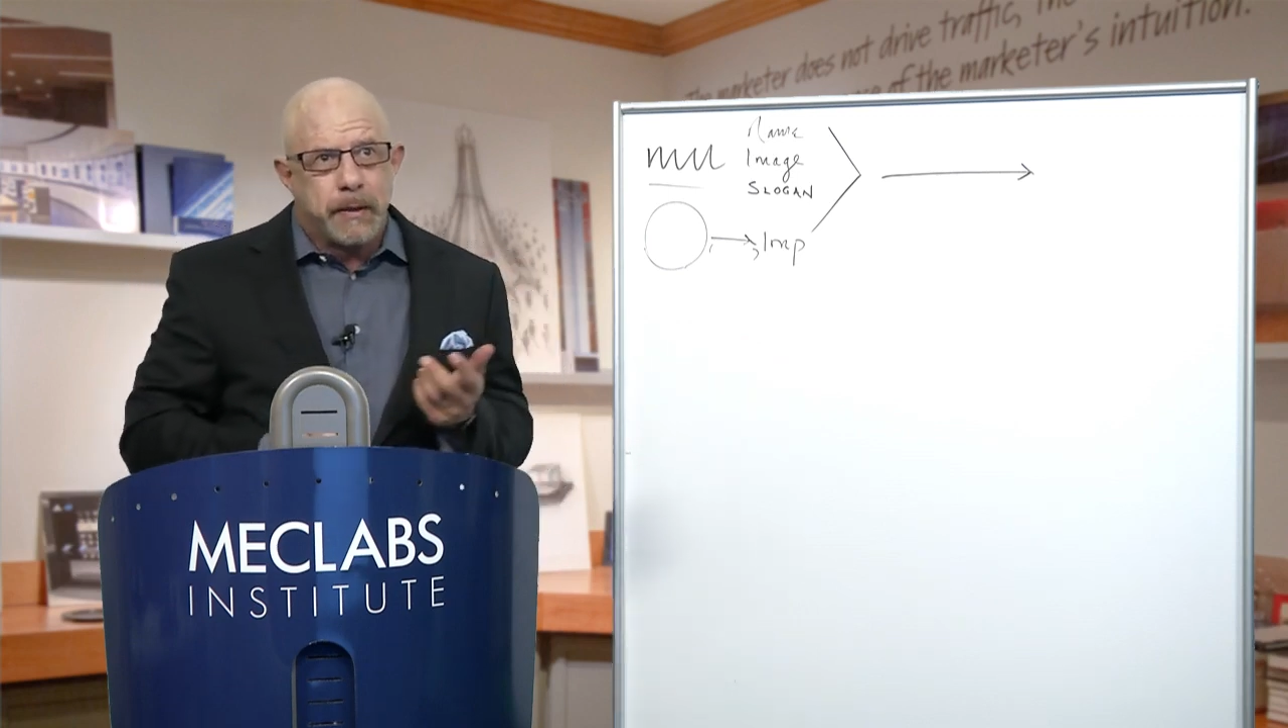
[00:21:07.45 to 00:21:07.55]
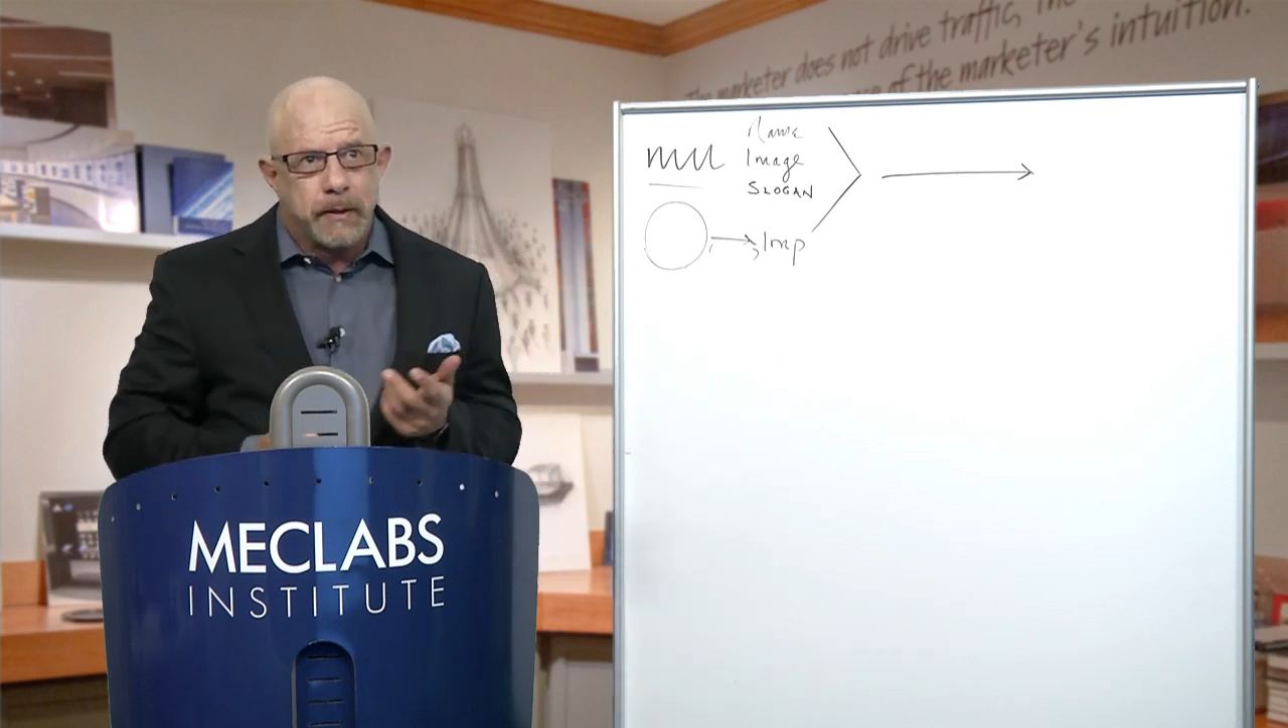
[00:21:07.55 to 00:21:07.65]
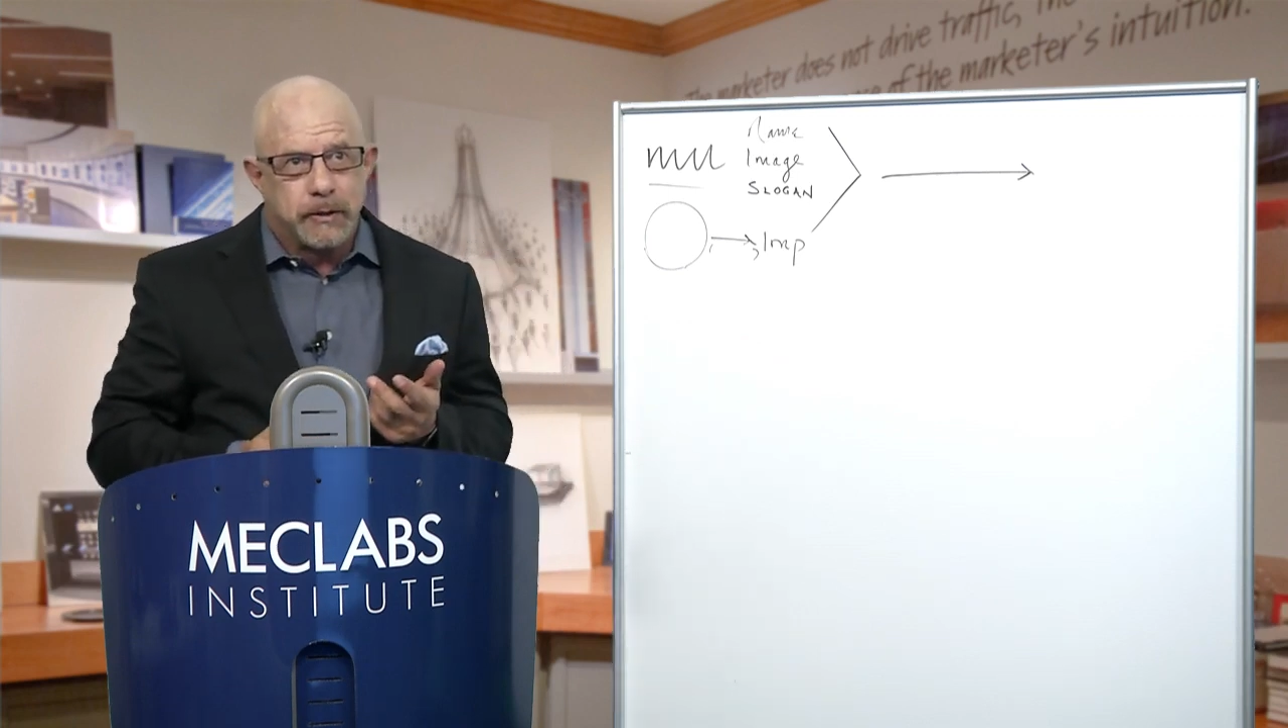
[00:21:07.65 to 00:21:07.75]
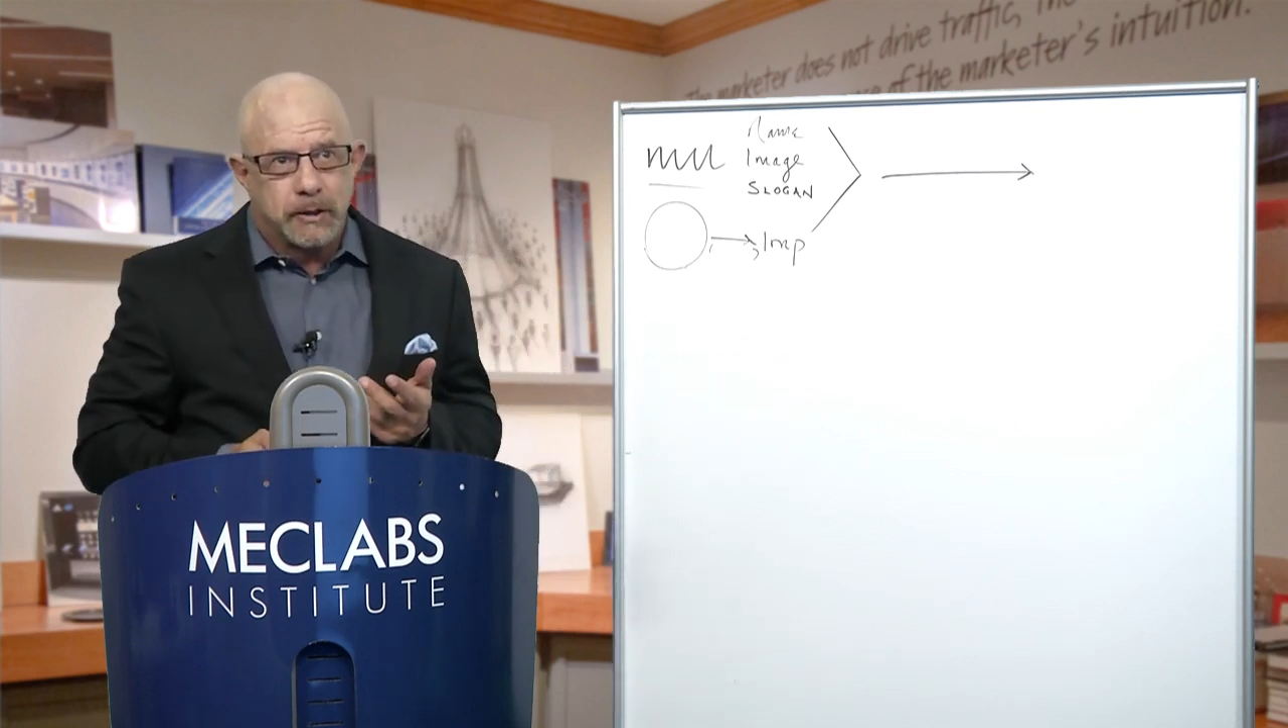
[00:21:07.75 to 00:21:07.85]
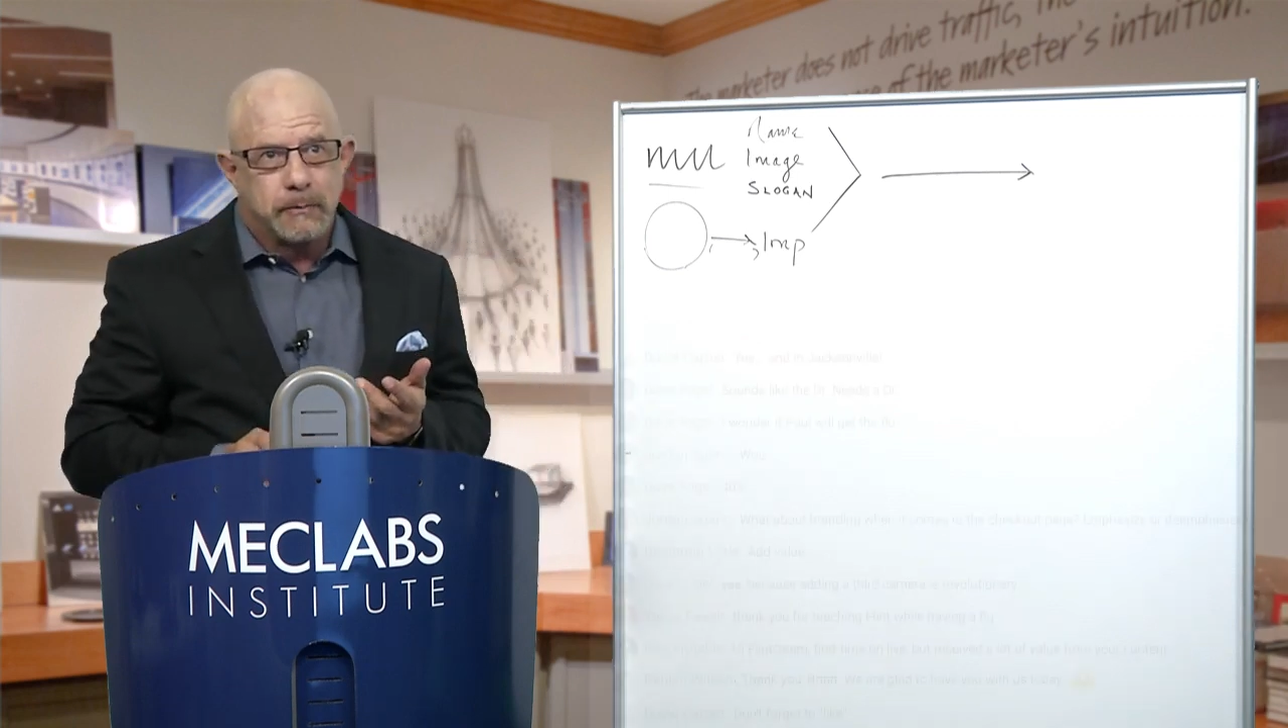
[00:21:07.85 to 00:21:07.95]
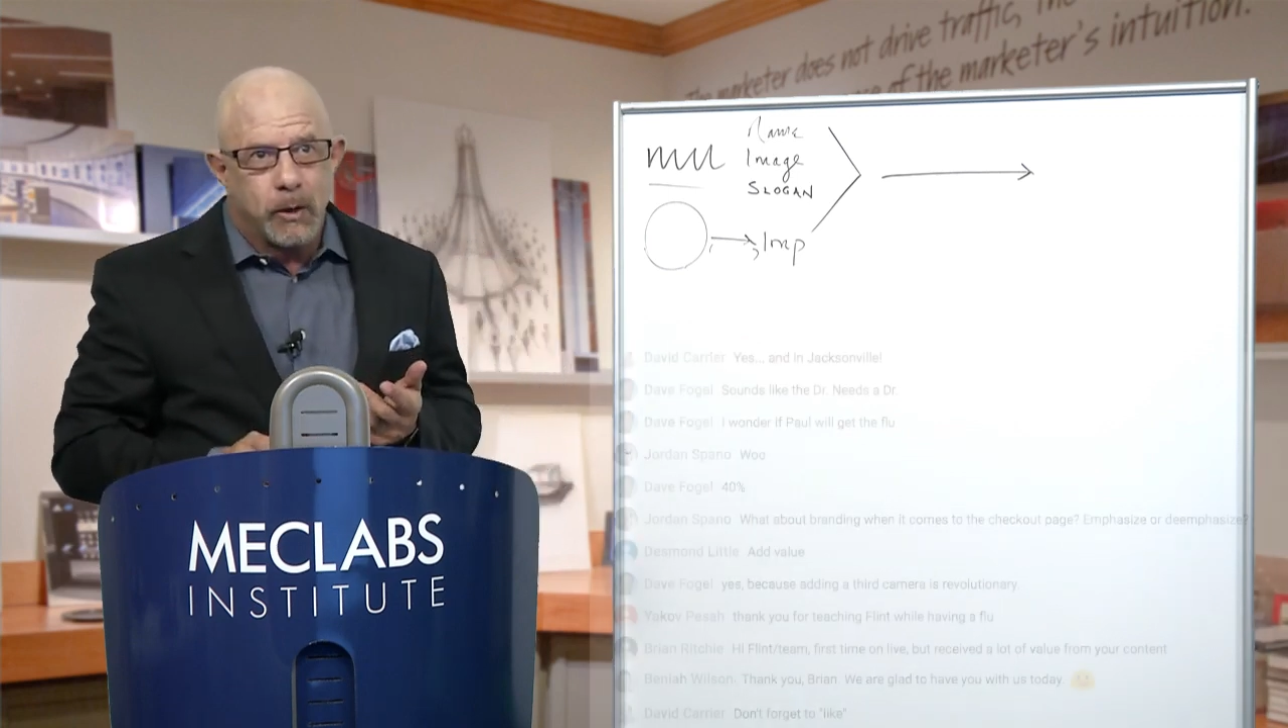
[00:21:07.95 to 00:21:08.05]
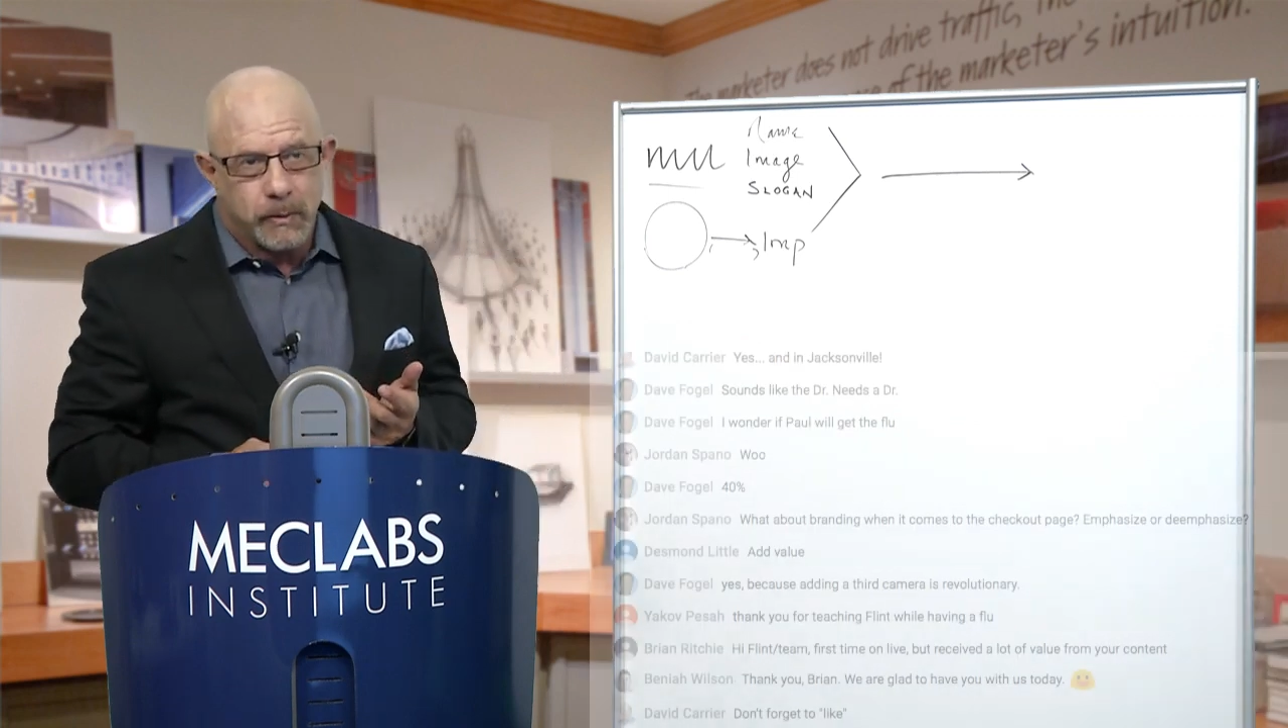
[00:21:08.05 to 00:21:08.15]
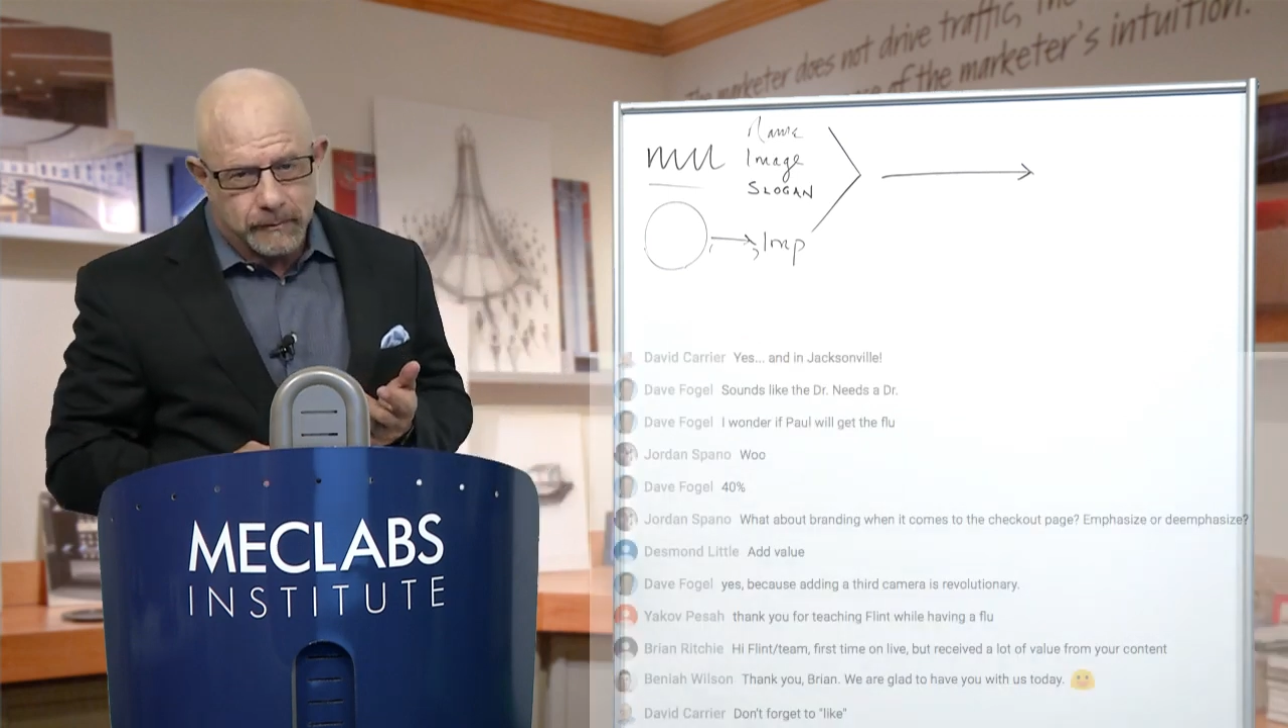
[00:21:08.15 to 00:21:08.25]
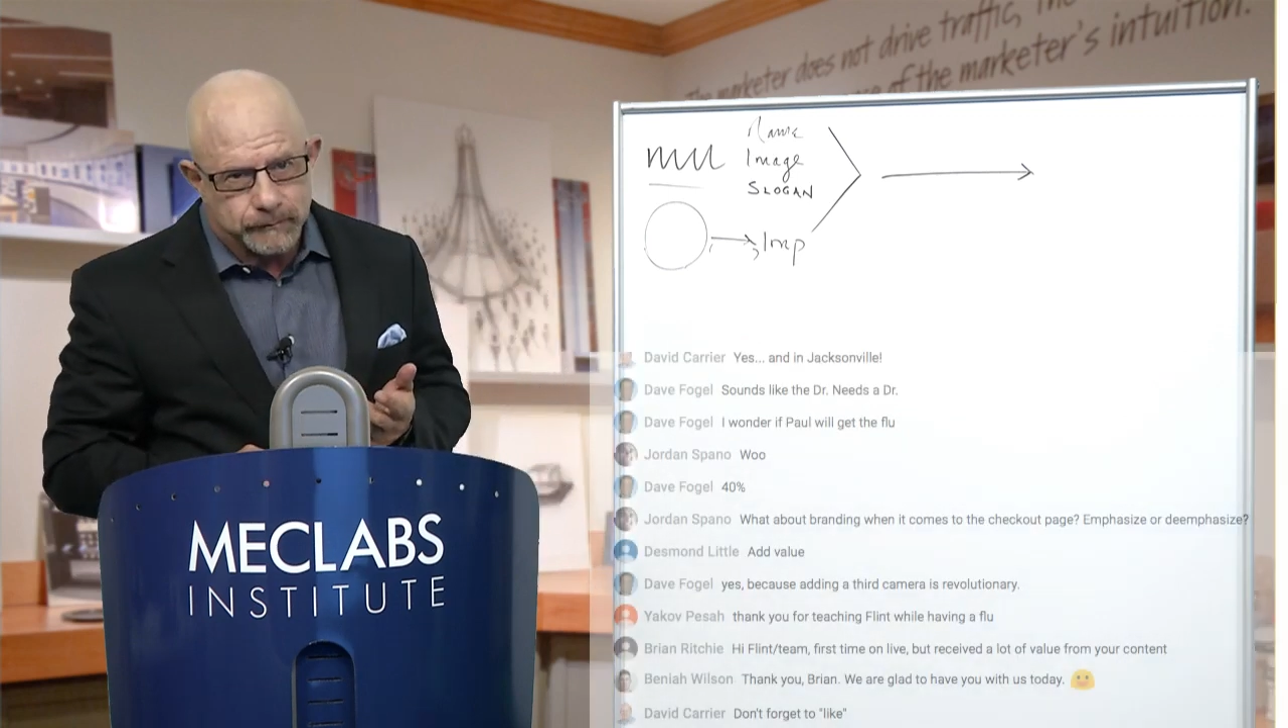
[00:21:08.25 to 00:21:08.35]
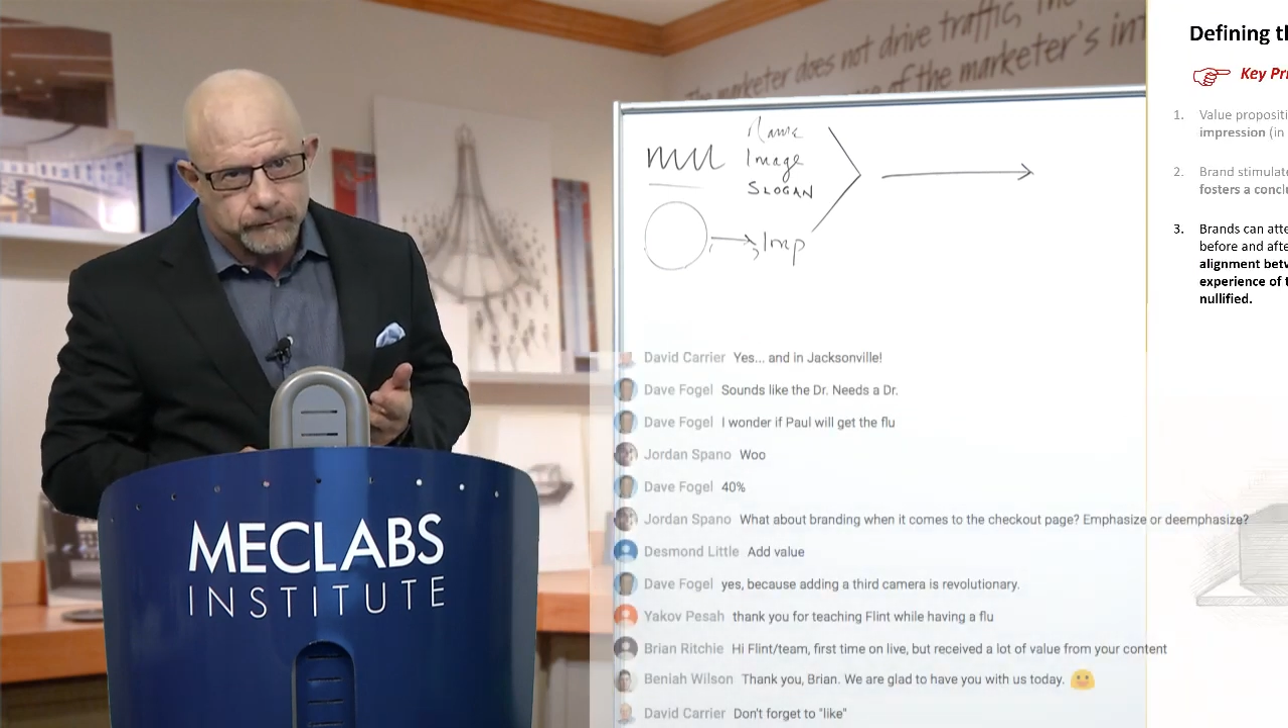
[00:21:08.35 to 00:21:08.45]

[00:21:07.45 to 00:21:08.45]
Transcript: here in just a moment.